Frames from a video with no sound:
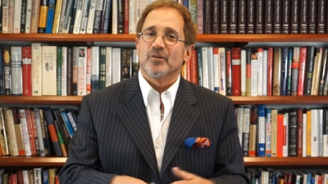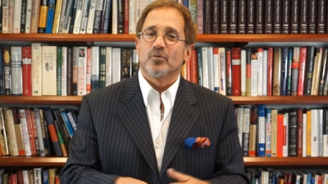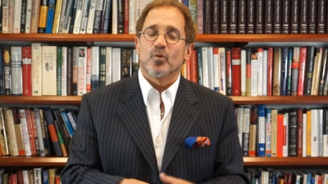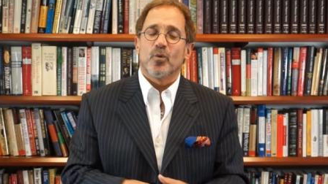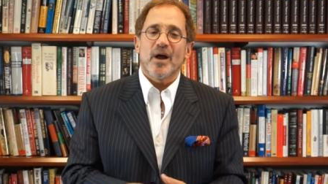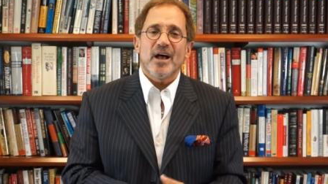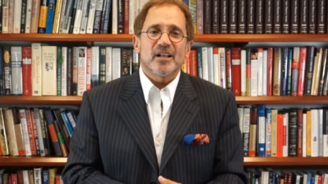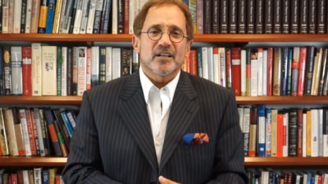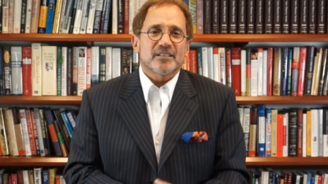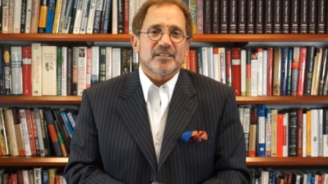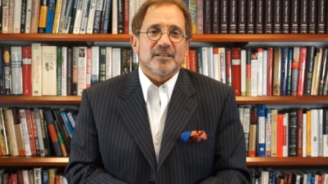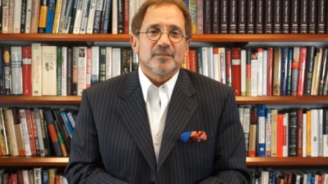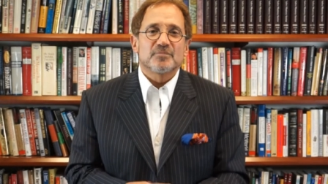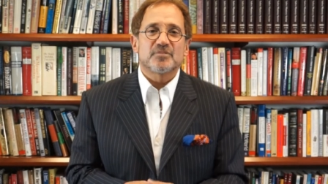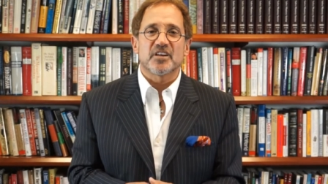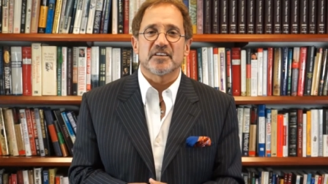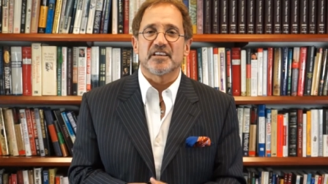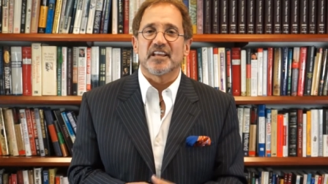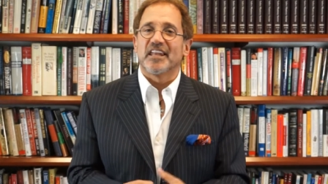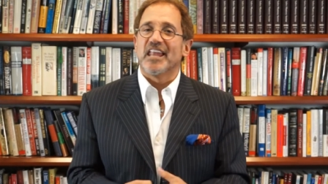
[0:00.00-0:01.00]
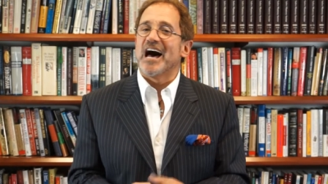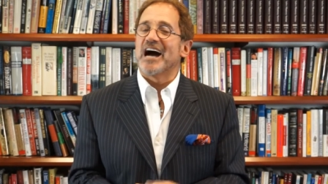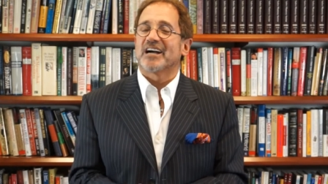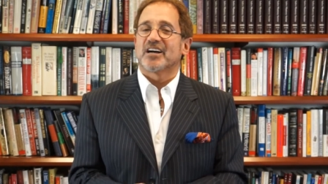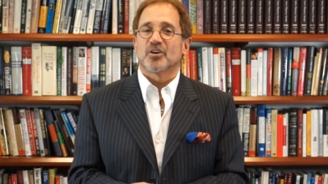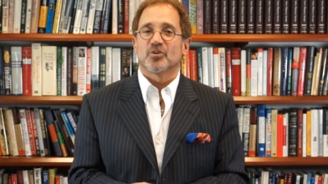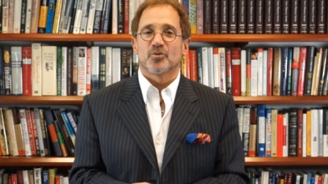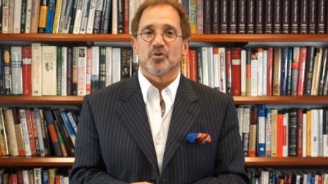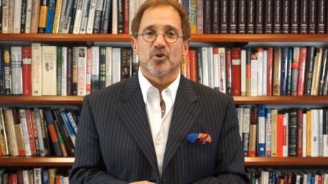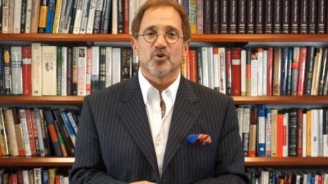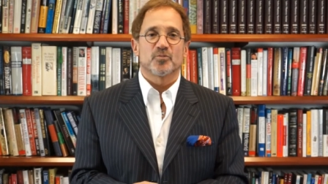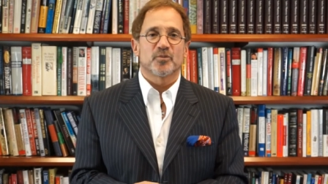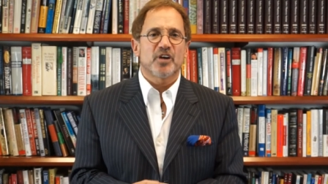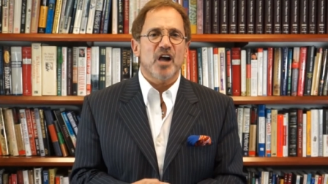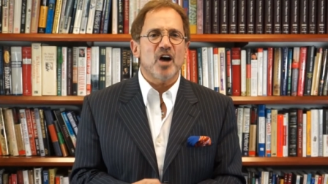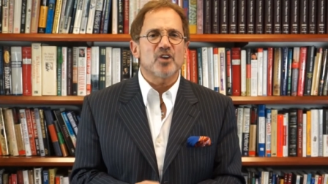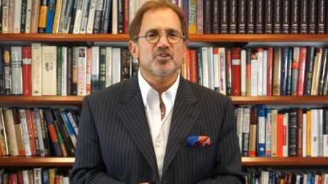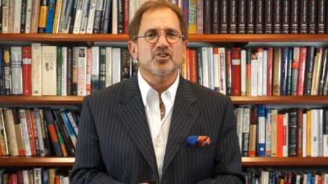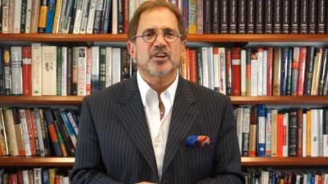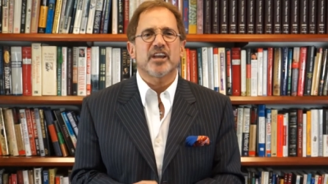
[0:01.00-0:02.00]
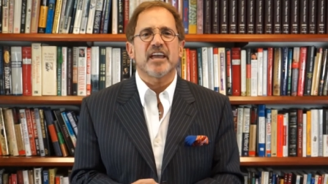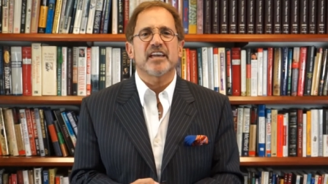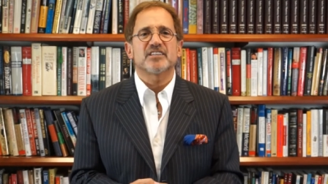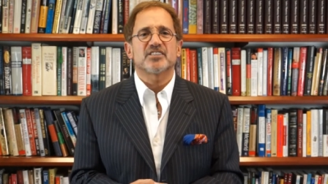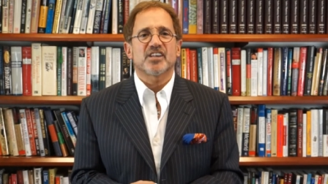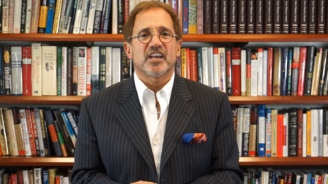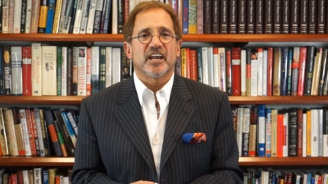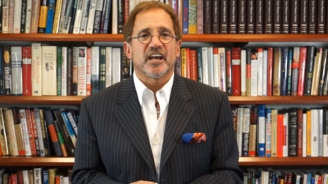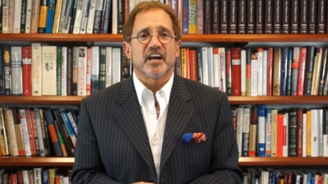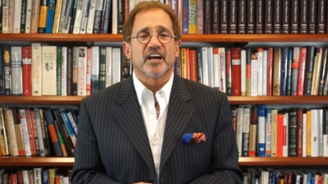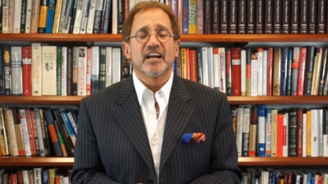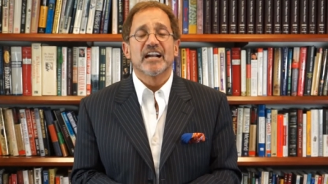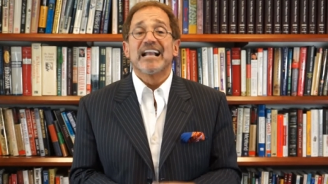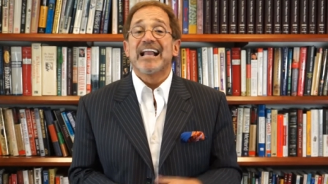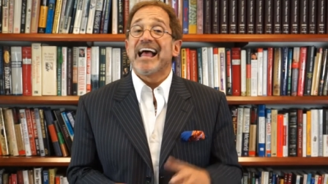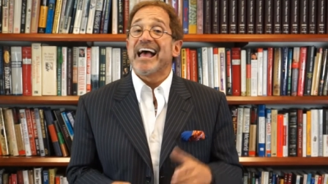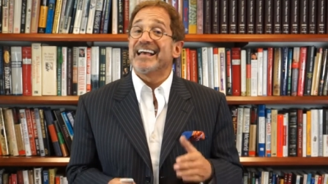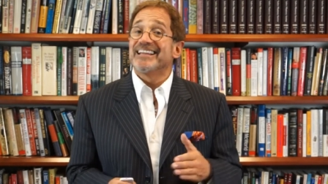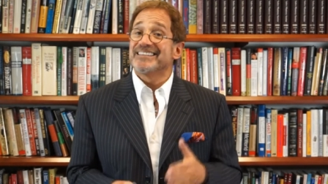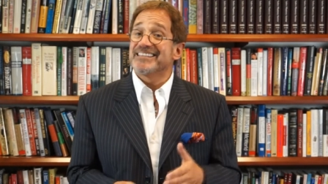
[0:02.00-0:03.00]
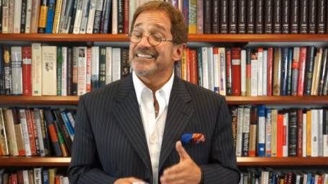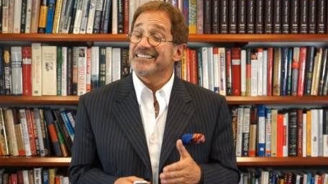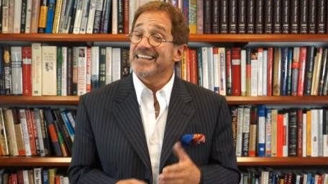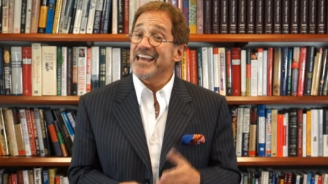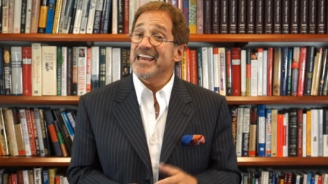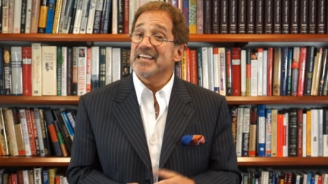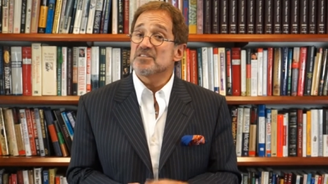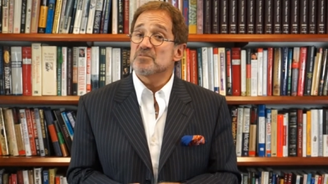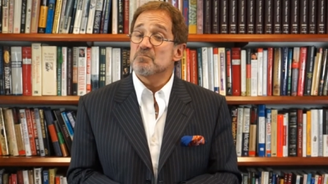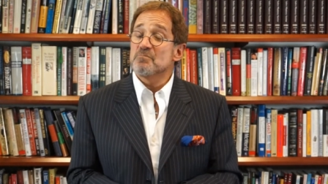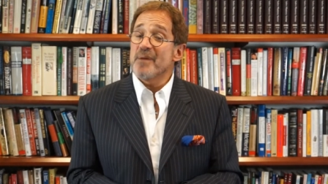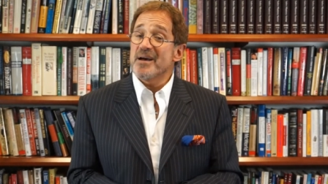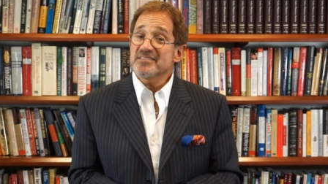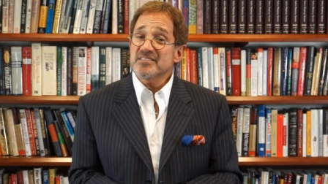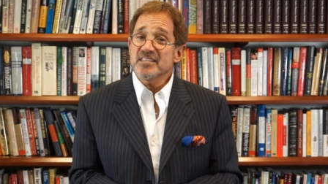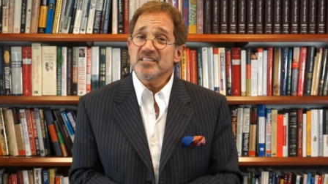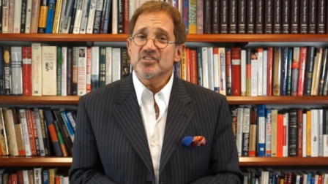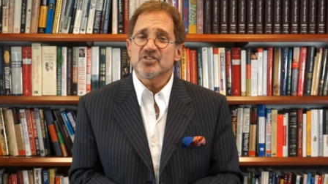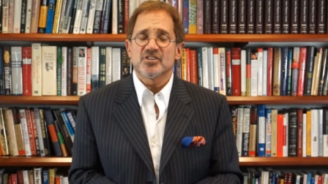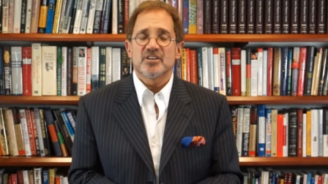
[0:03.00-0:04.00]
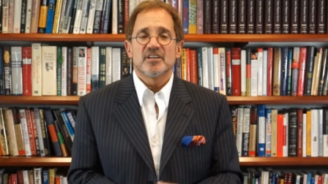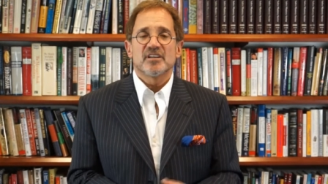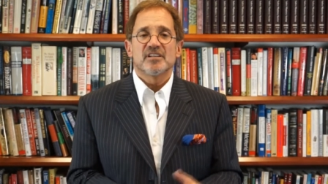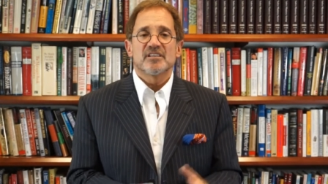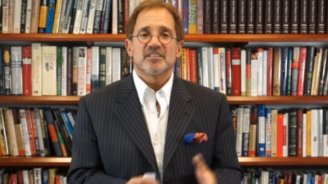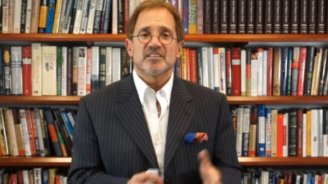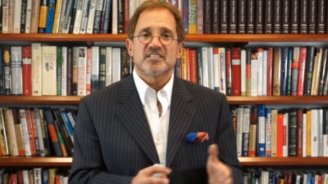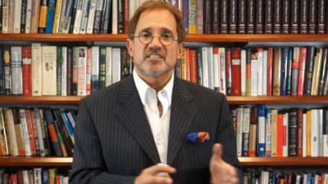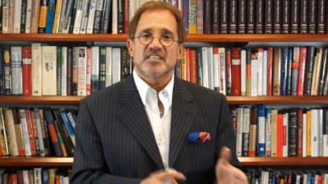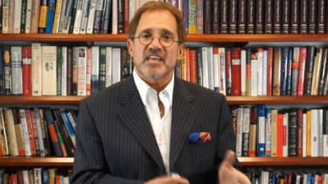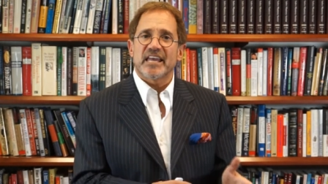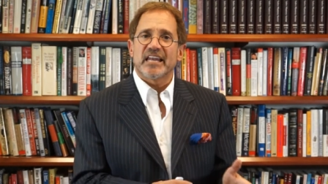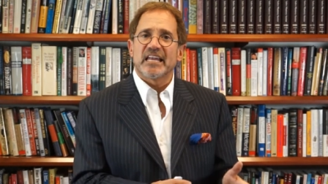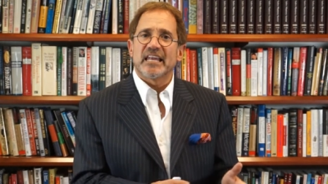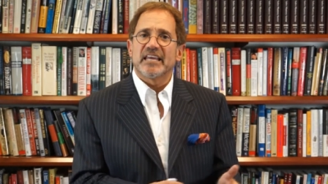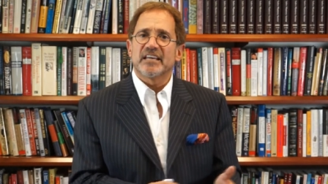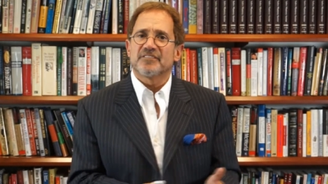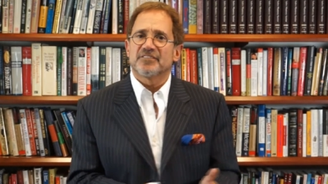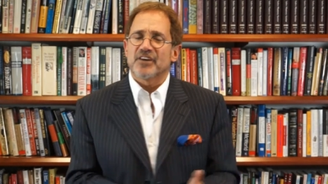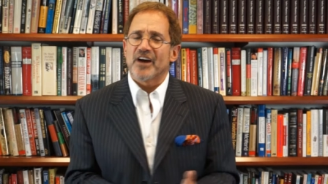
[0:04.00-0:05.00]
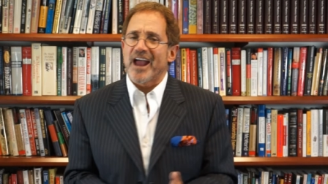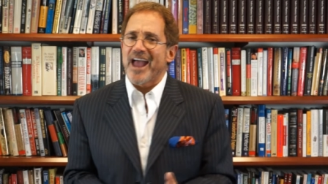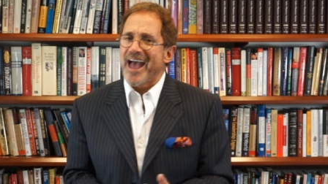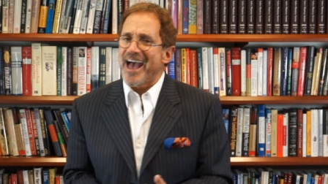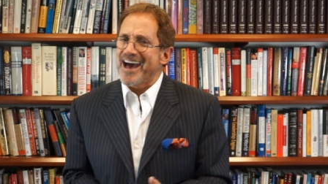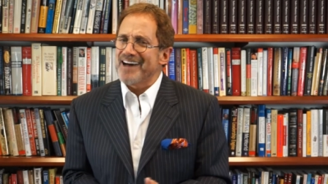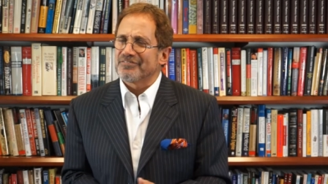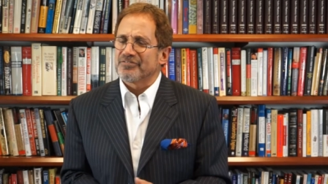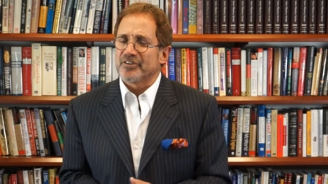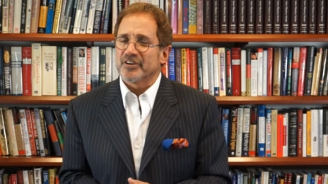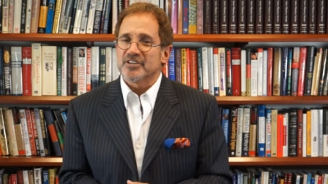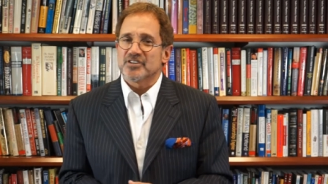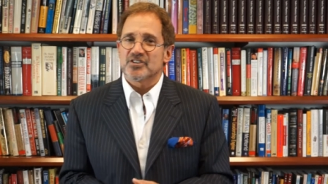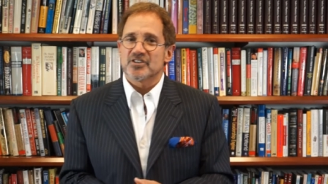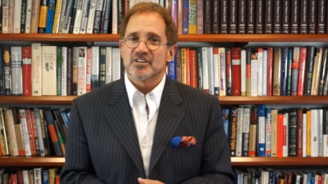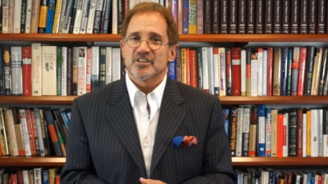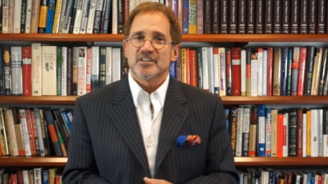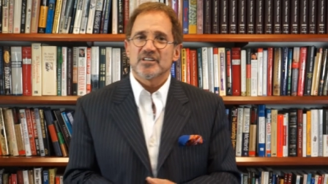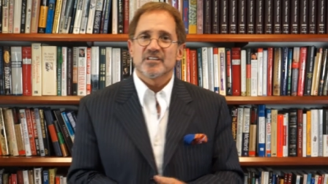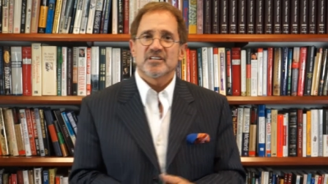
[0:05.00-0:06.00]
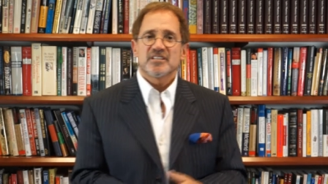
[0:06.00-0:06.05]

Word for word: and welcome to the locker room. Coach Gigs here, and today's message settling for average.